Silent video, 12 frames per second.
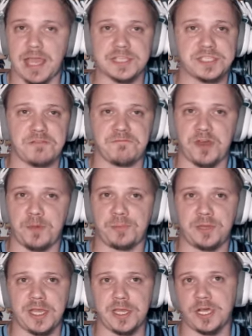SFL
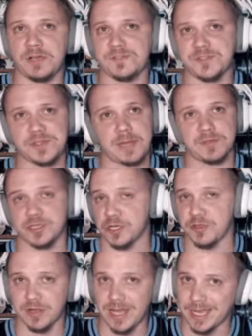playoffs, I'm
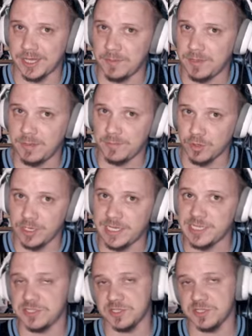sure they're not going to be a breeze.